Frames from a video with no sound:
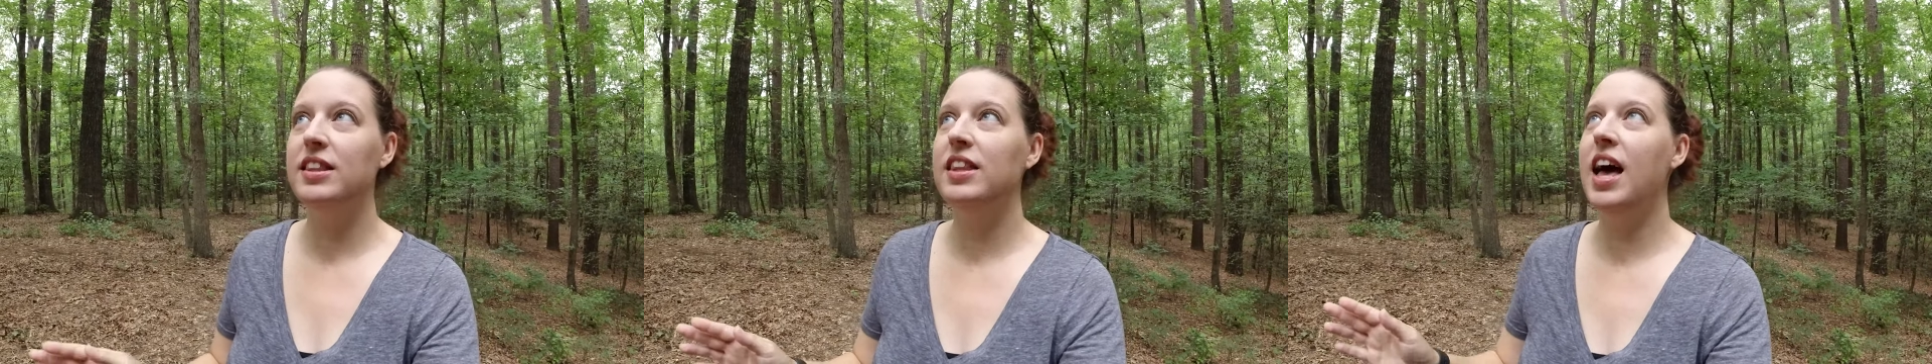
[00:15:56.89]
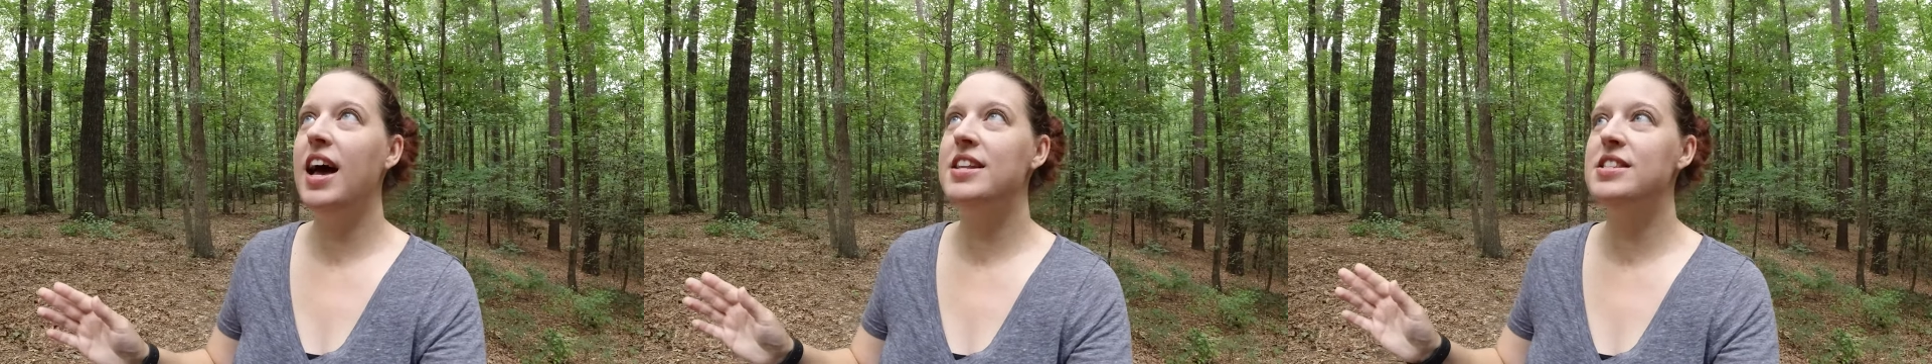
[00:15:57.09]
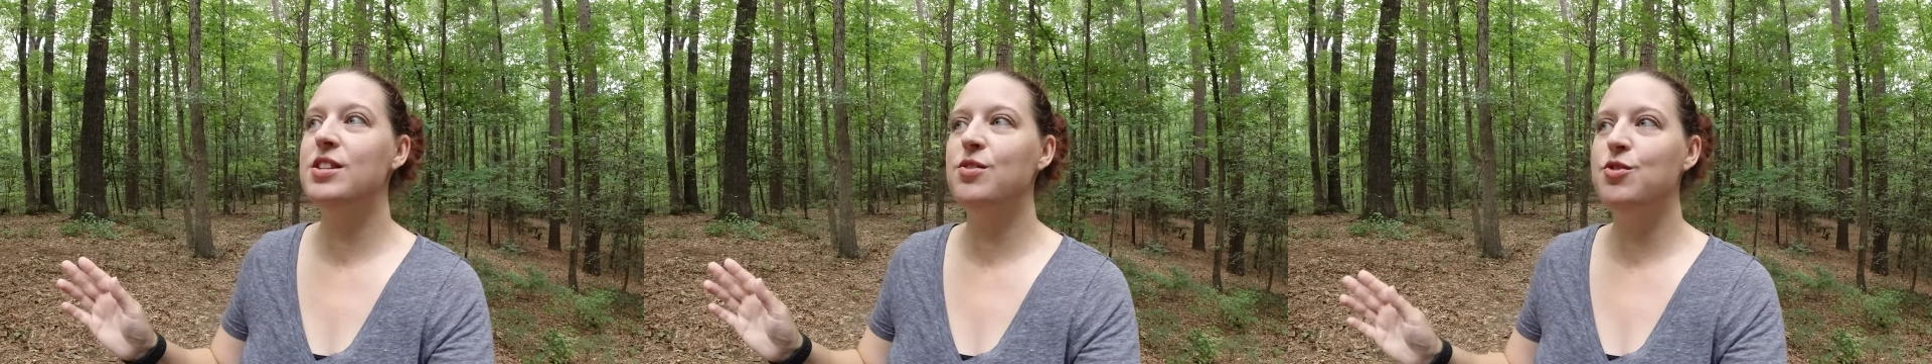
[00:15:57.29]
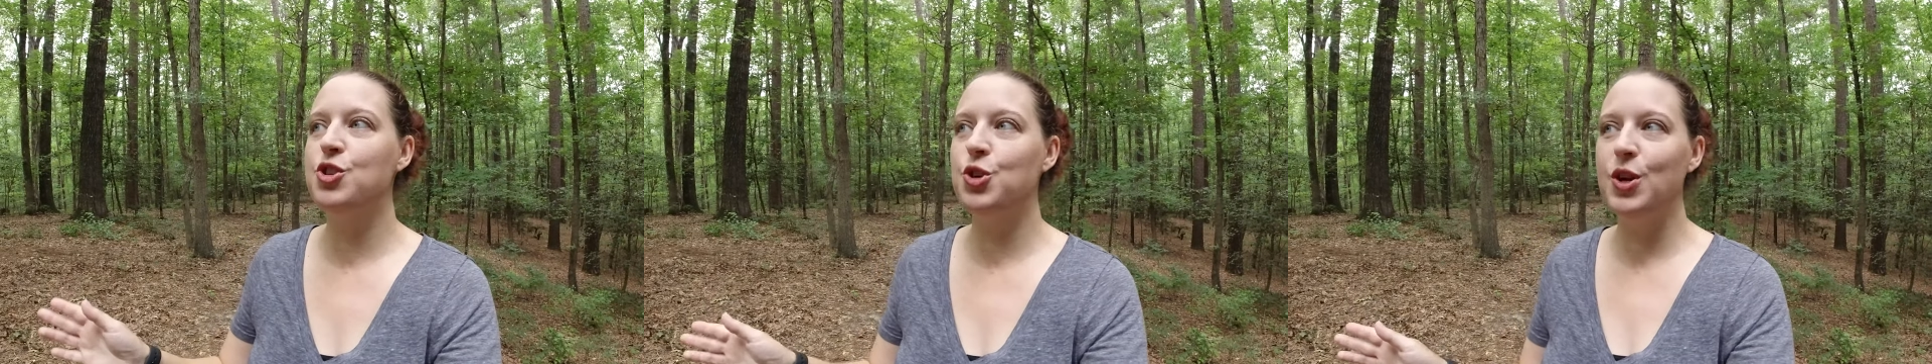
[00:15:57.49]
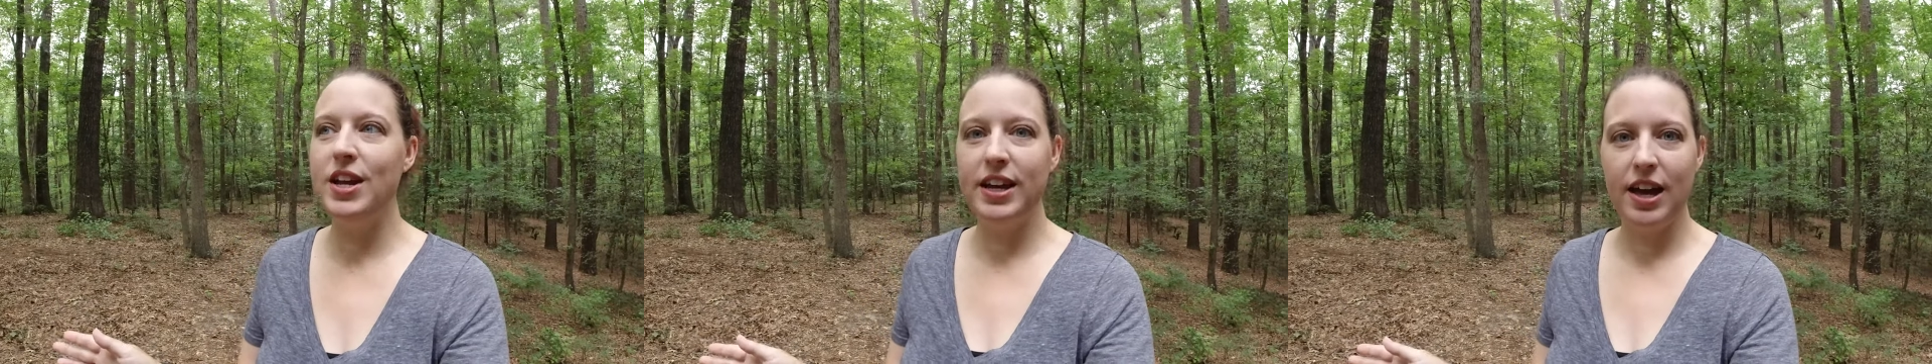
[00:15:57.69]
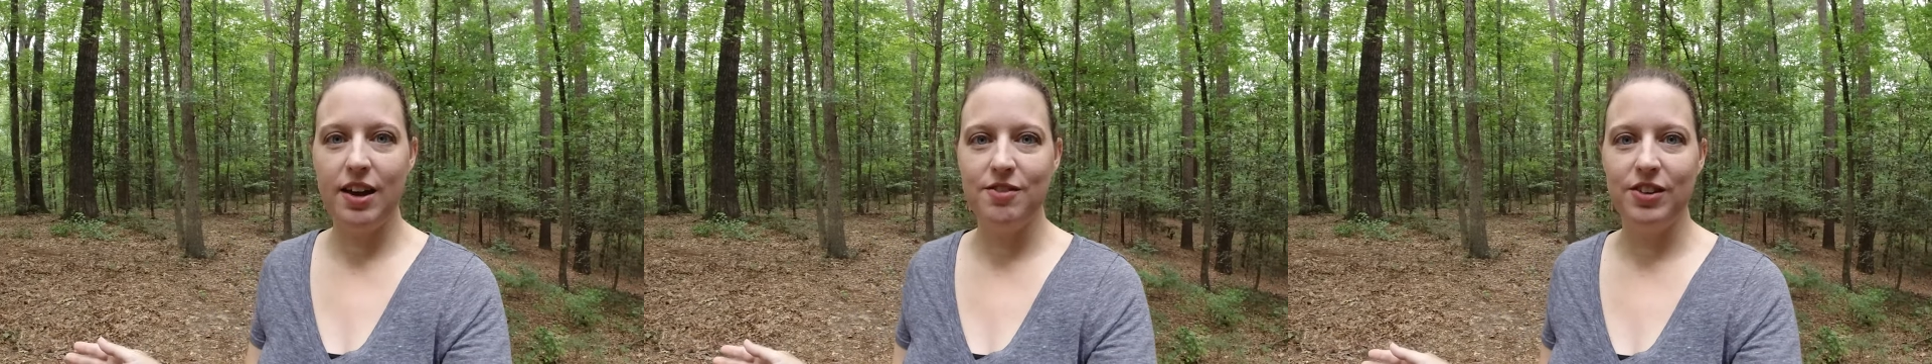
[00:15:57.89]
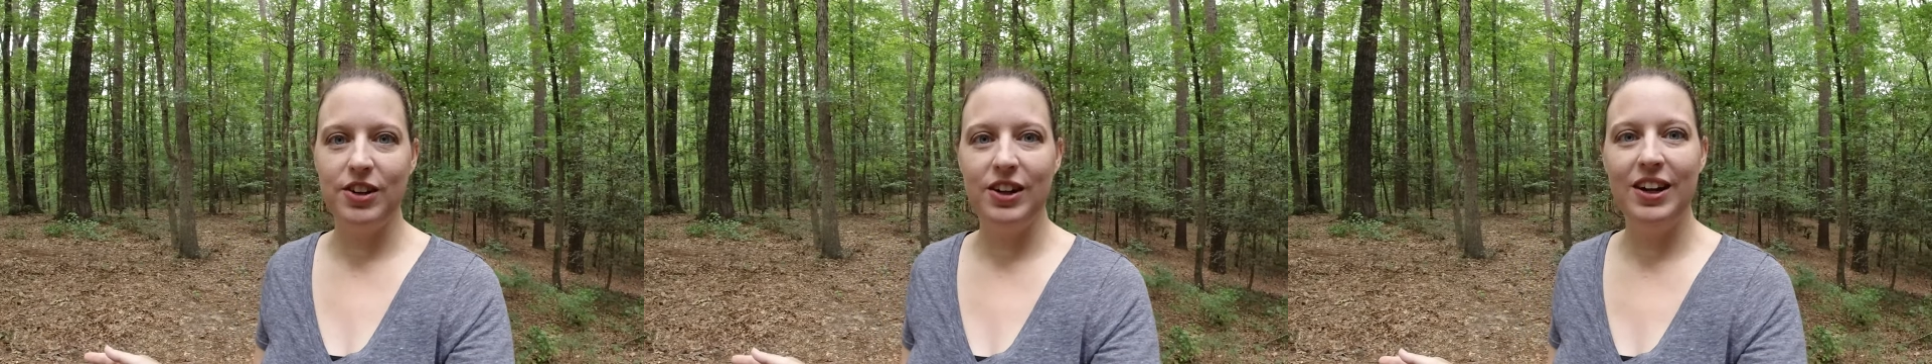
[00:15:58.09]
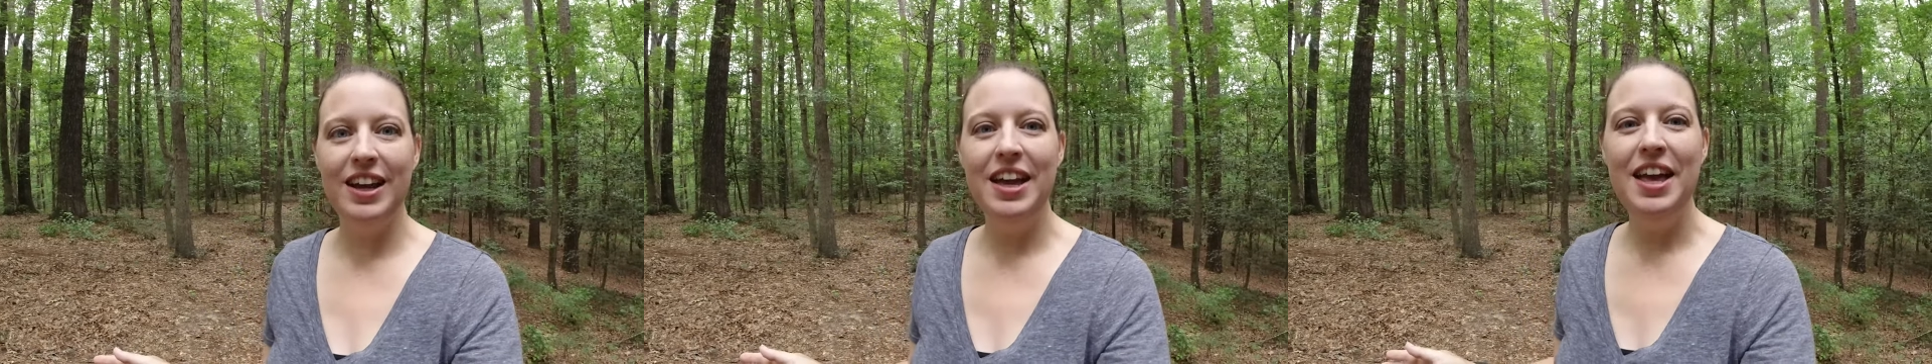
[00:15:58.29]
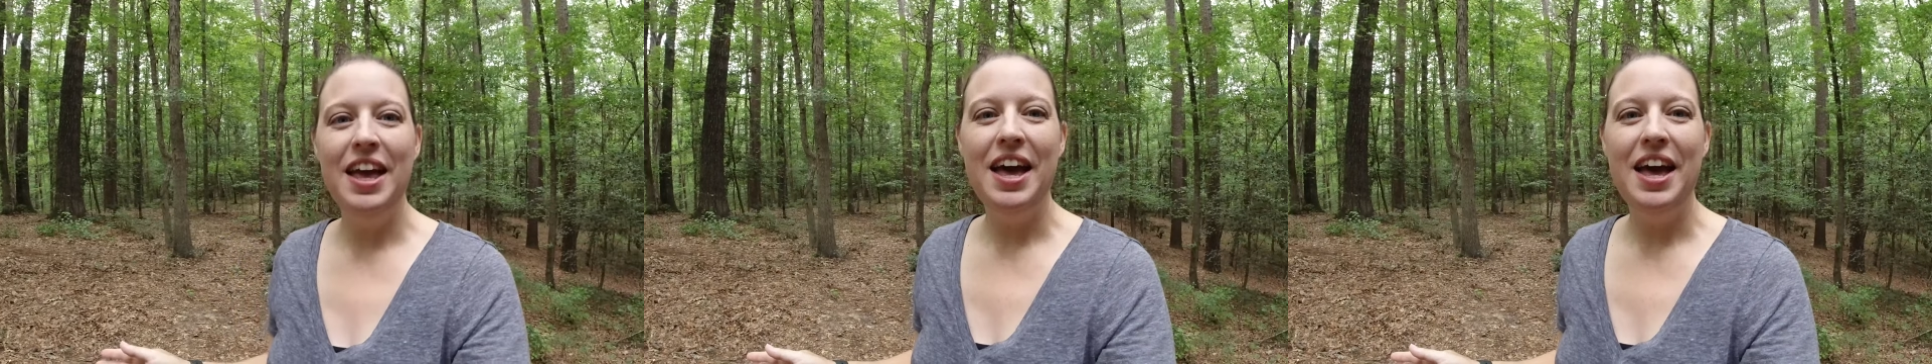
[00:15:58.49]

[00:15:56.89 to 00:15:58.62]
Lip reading: lots of tree cover.